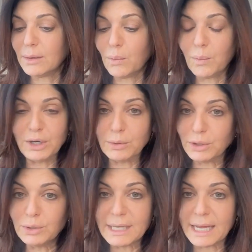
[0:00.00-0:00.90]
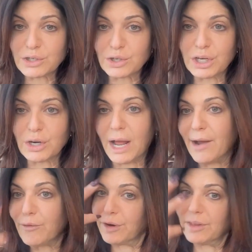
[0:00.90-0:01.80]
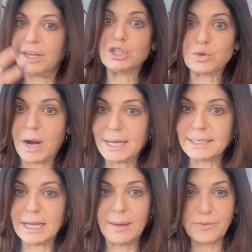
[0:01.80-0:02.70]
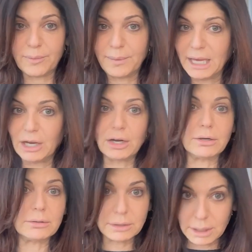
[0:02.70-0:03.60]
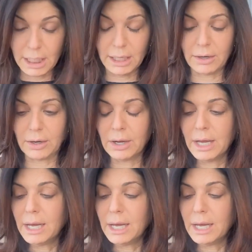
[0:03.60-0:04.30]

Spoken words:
When you lose estrogen, everything dries up from here to here.